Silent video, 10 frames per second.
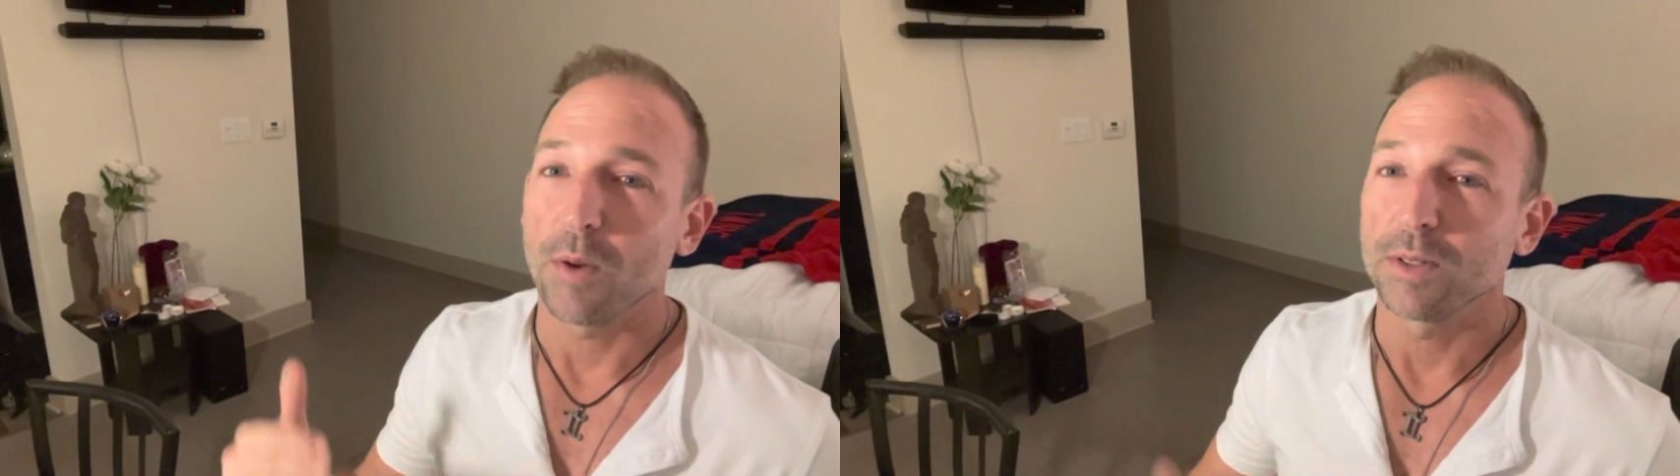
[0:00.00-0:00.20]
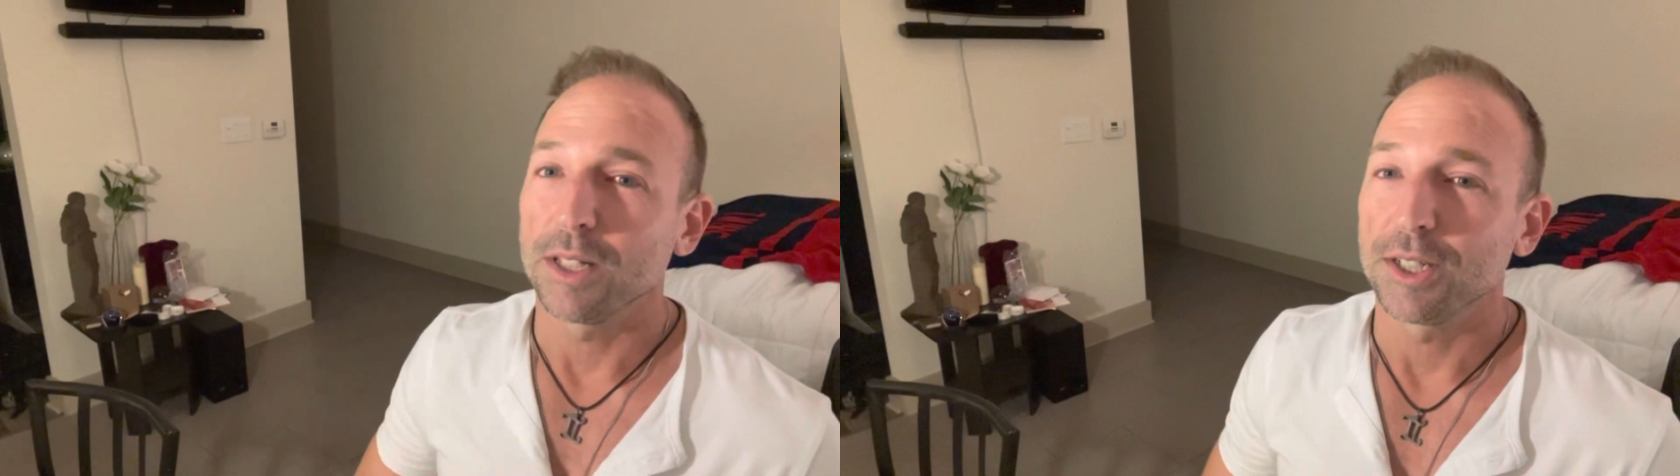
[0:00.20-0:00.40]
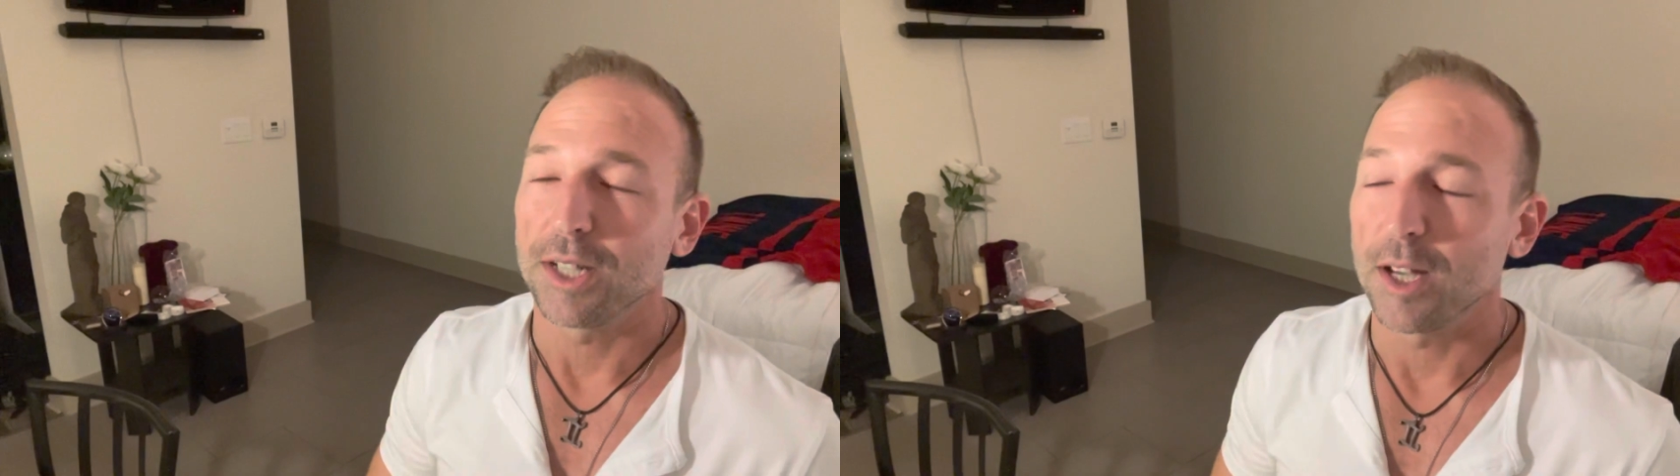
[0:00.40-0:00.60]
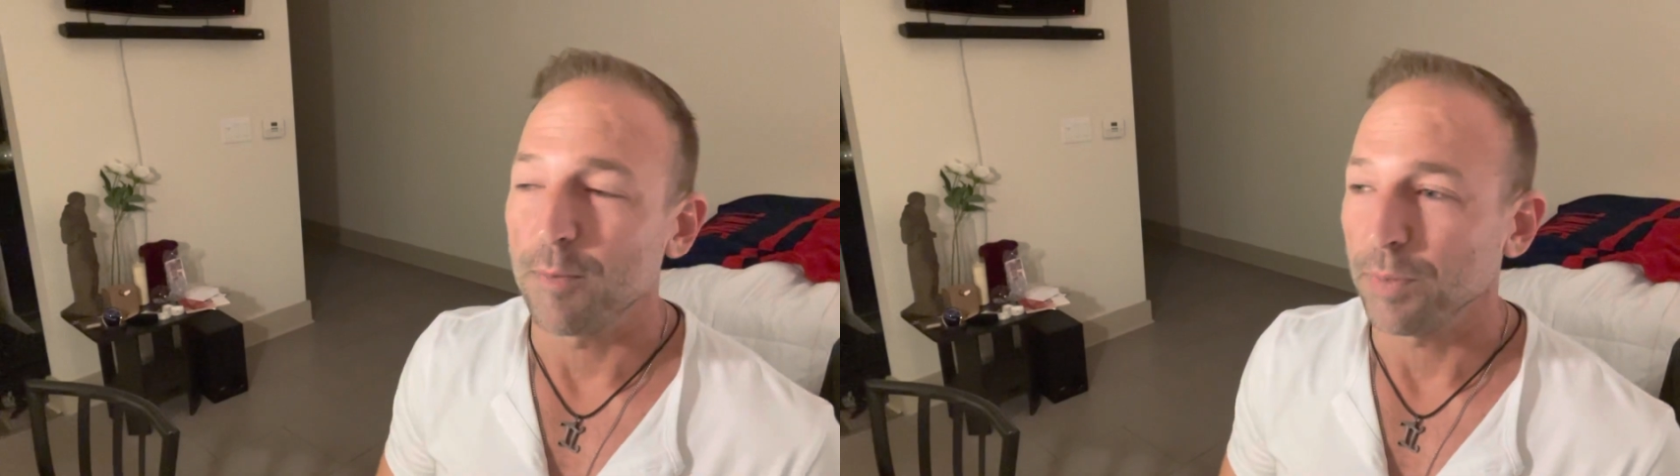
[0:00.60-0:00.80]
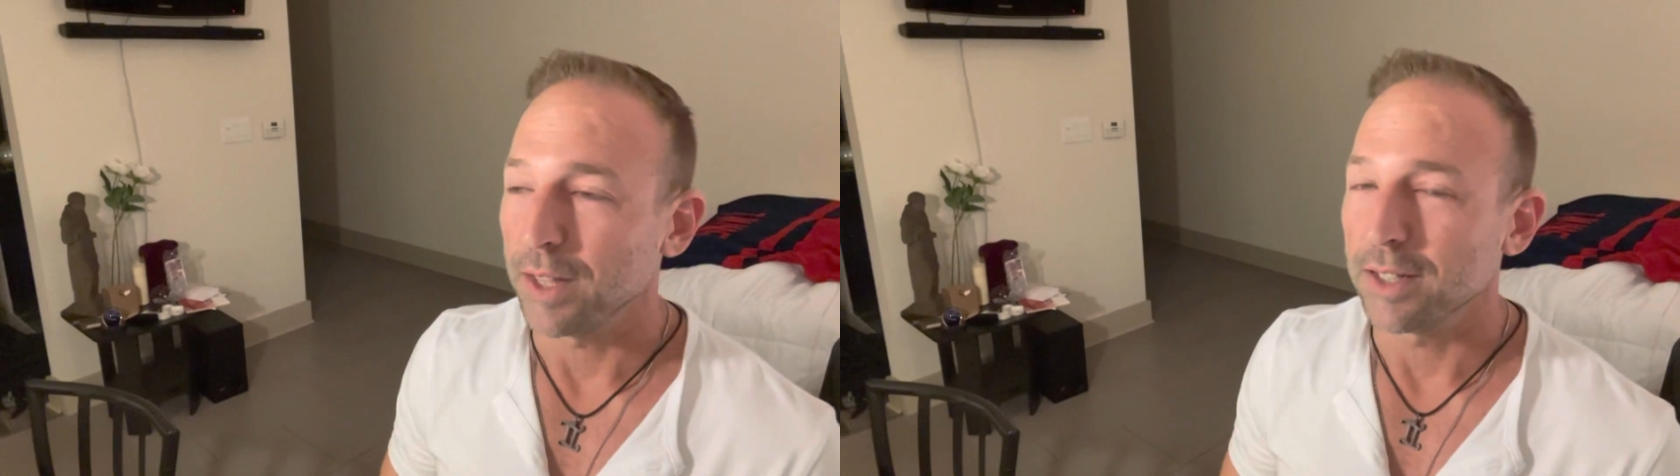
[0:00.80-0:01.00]
to the
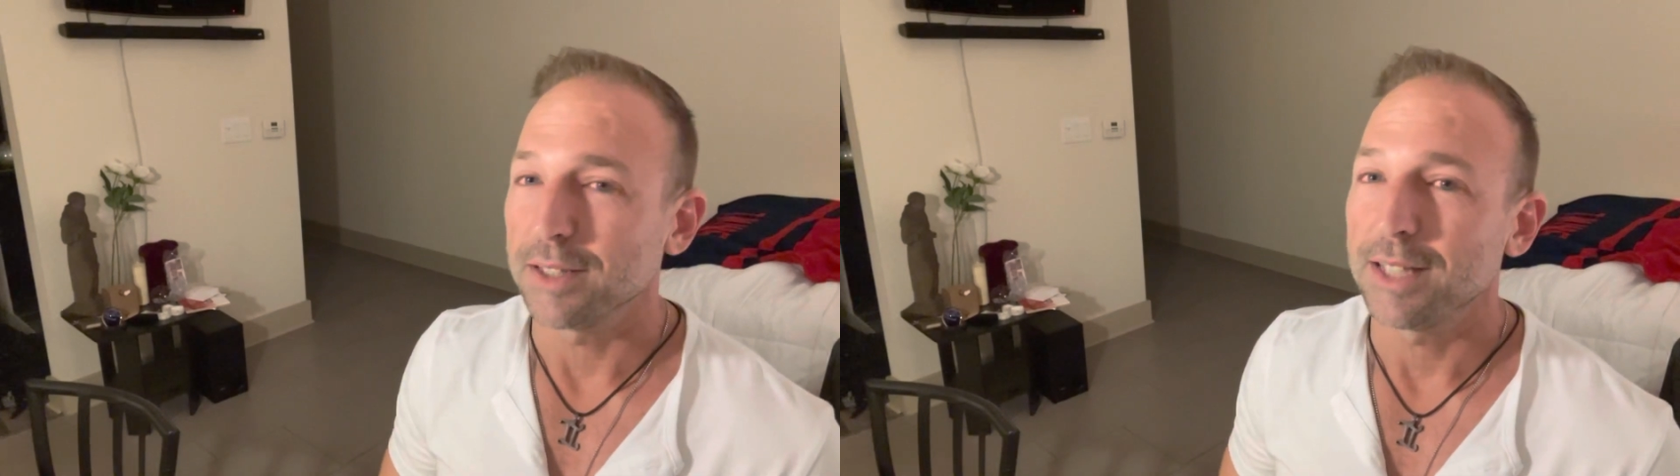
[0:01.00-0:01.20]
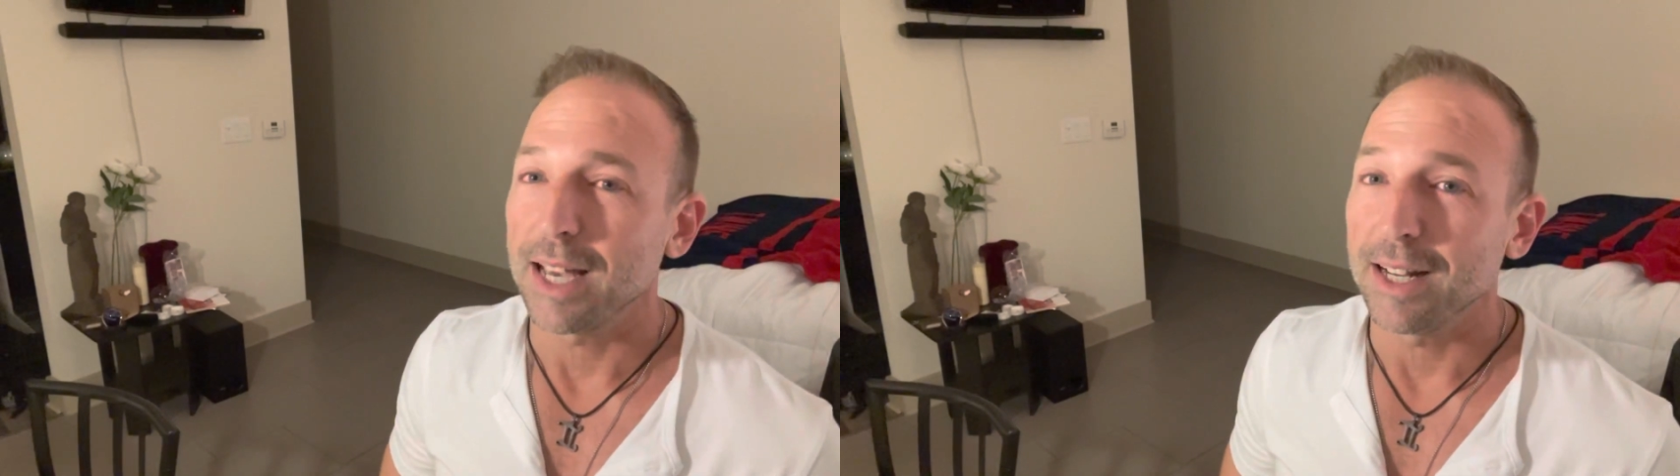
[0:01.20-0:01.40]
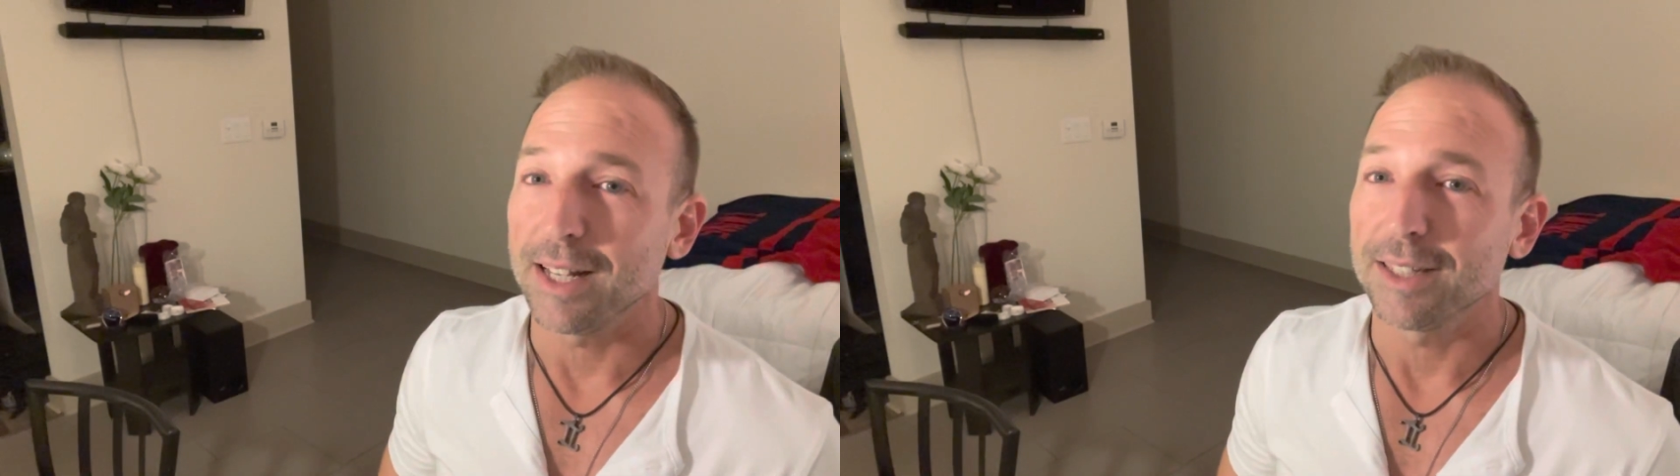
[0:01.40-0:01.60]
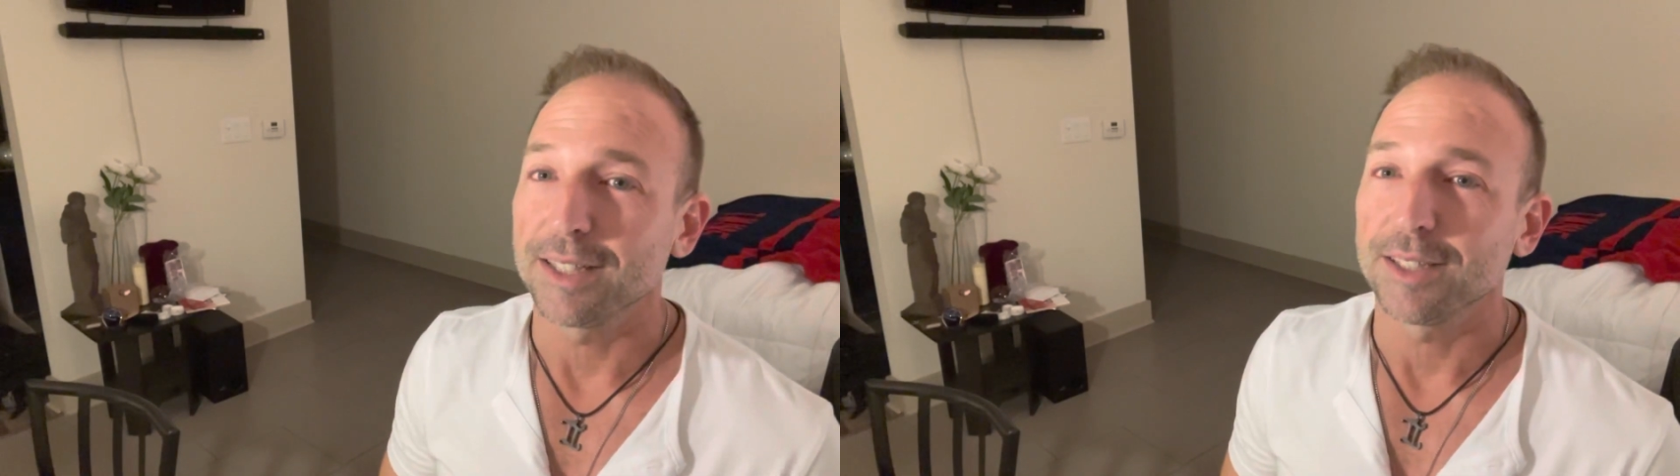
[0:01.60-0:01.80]
gym and just take it easy.